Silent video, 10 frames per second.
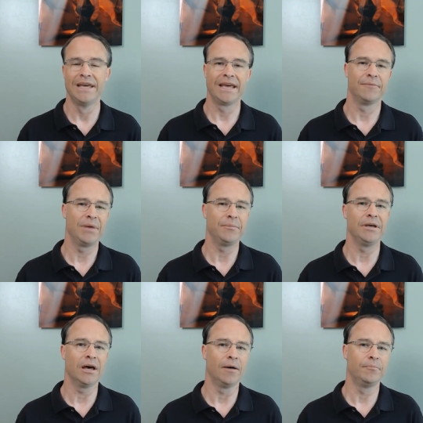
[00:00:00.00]
and
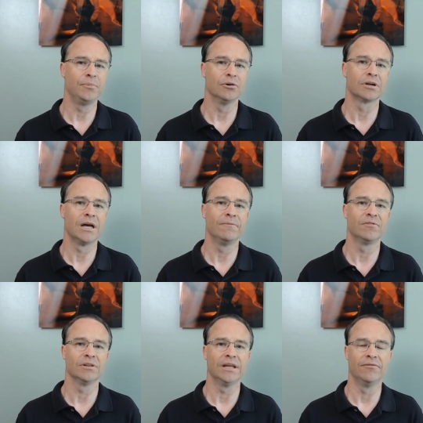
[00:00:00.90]
maybe up your
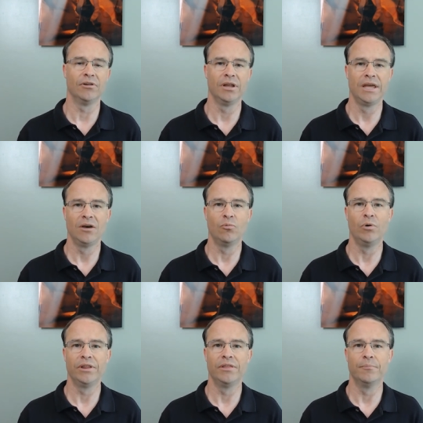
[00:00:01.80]
comfort level
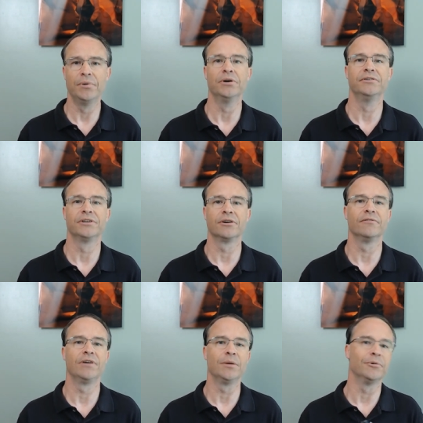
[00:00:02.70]
with the modes that are
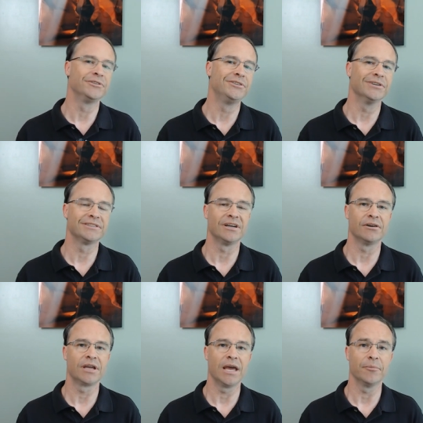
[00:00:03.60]
available to us on our
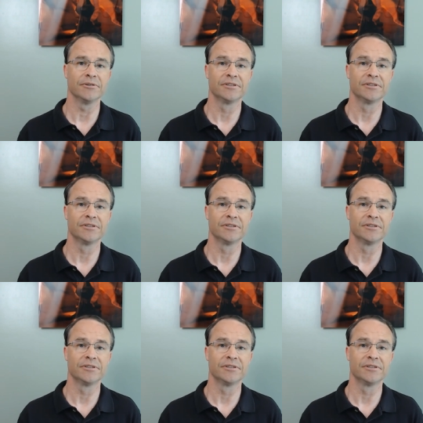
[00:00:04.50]
cameras.